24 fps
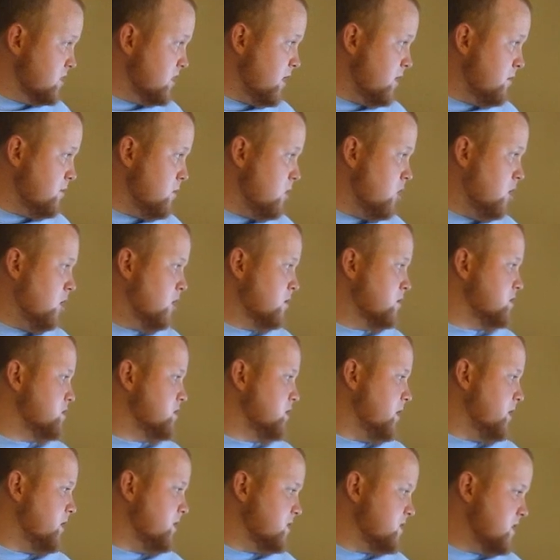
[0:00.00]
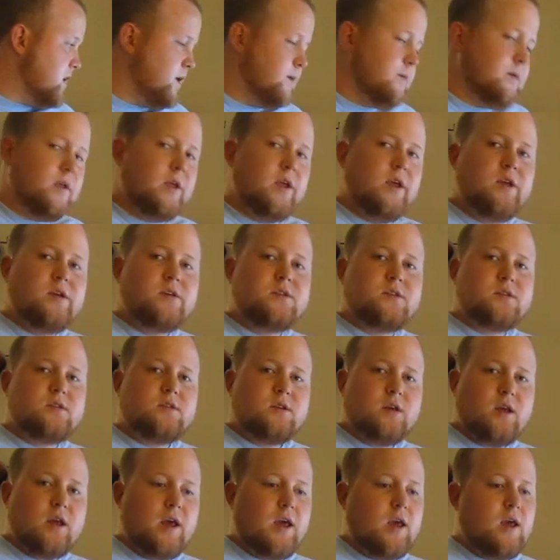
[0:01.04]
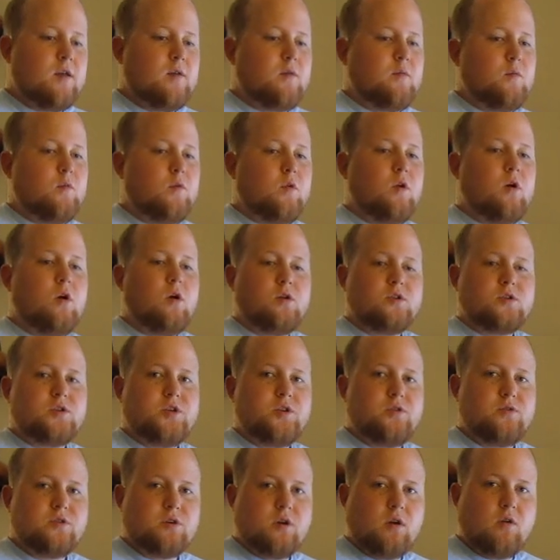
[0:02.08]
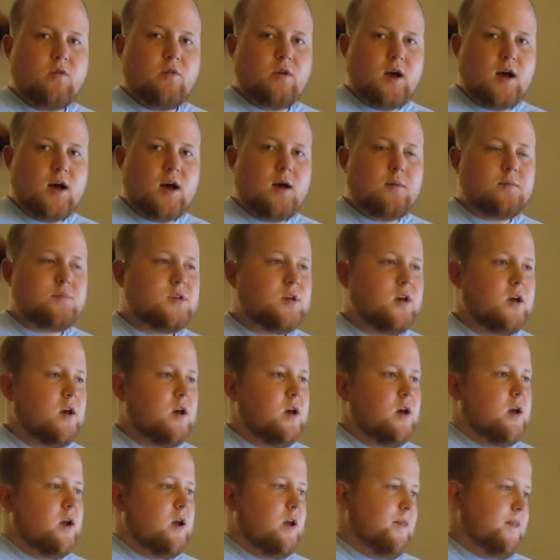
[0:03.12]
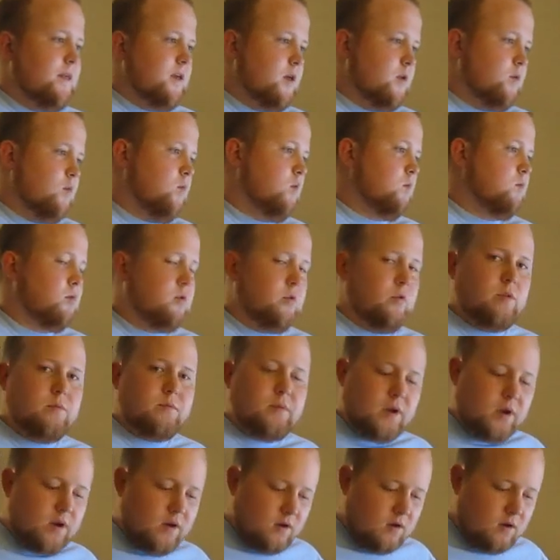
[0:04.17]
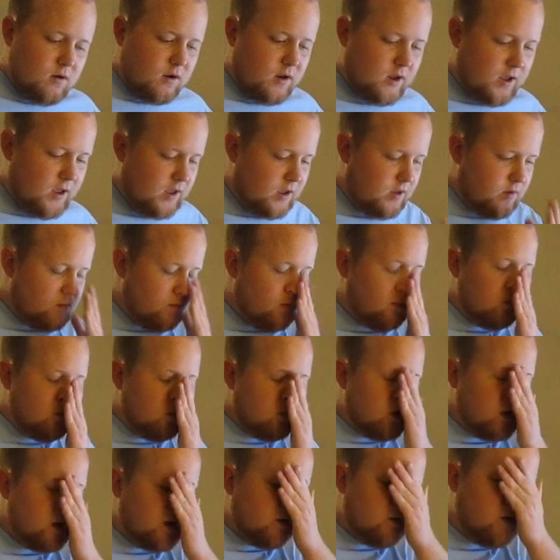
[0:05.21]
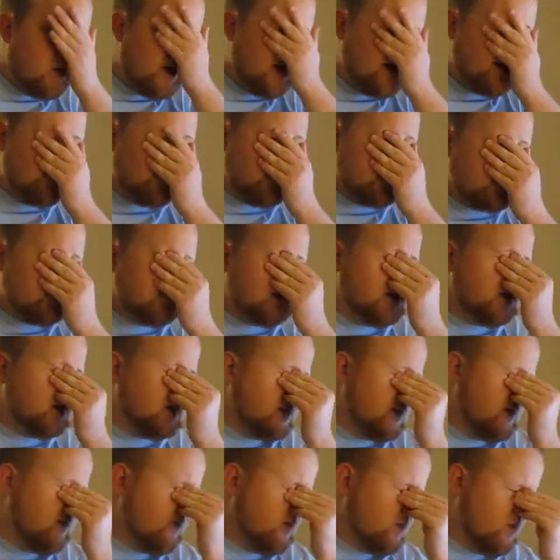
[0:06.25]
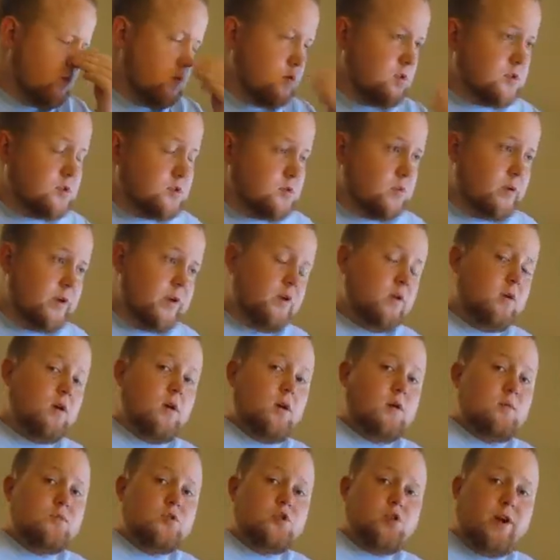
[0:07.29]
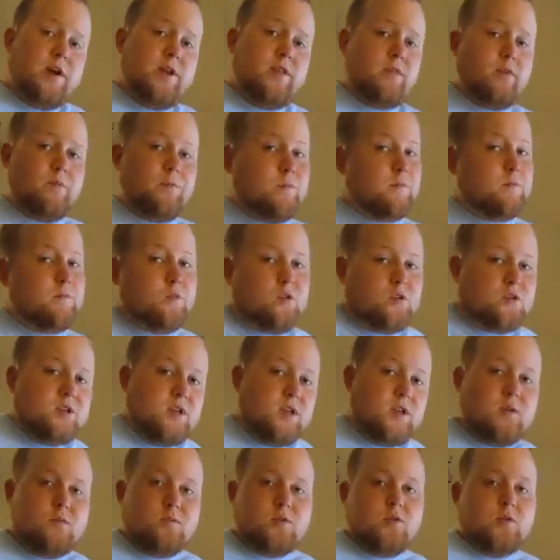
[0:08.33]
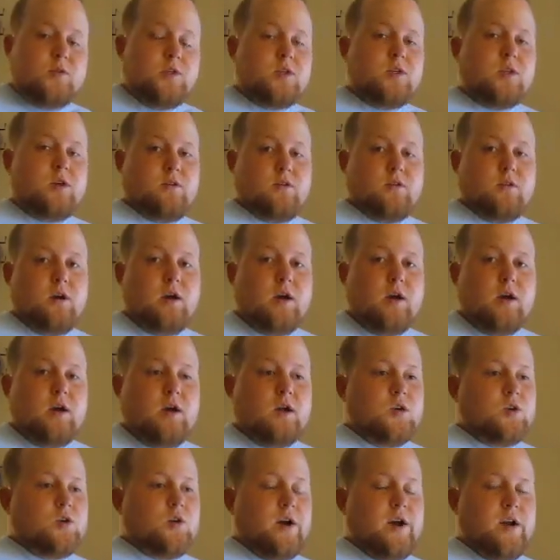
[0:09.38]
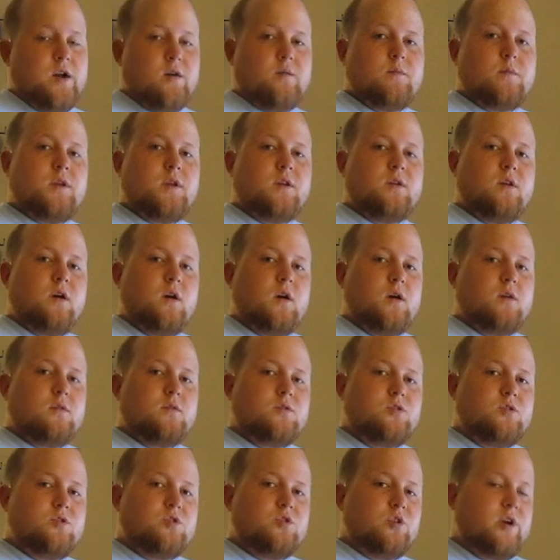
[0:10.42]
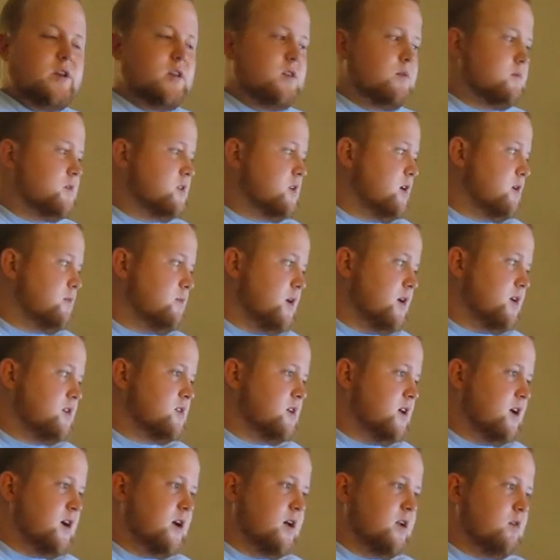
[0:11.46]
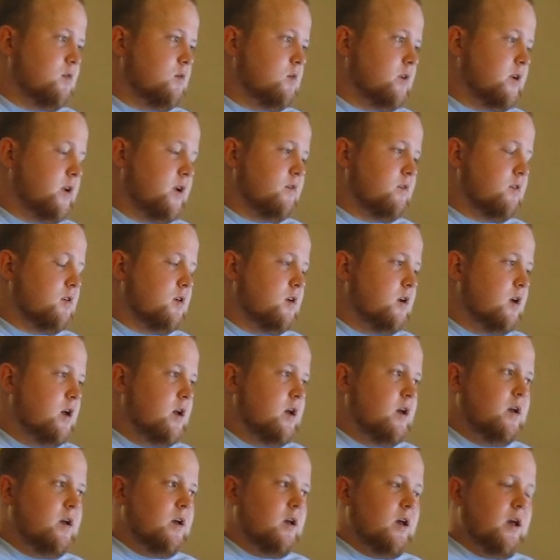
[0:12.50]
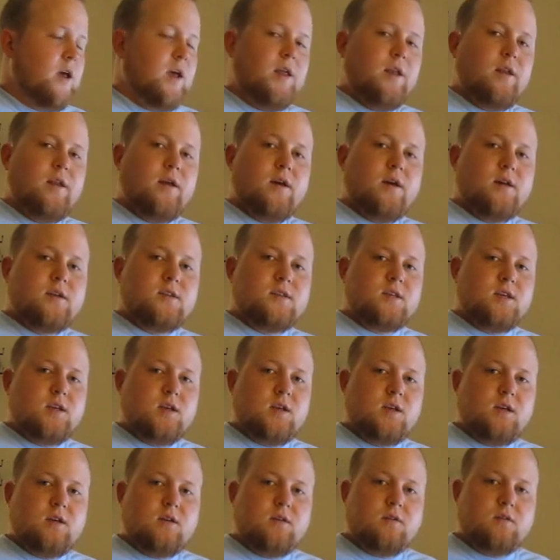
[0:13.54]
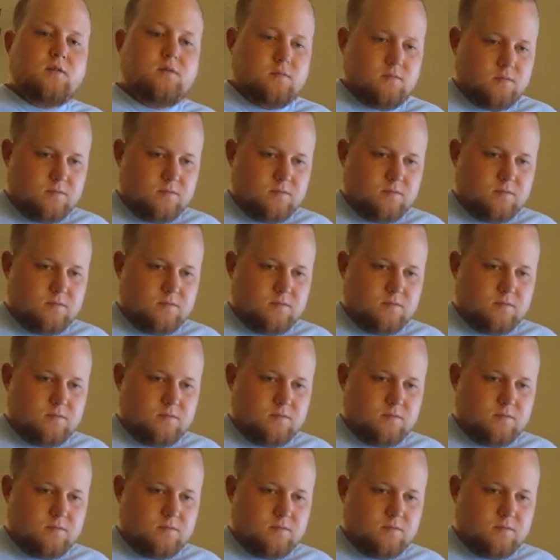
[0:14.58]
the same malts and the same yeast, and we'll all choose our own hops. And then we'll brew the beer, and what happens is afterwards we trade them. We'll send them to each other, trade them, and drink them side by side or whatever, and see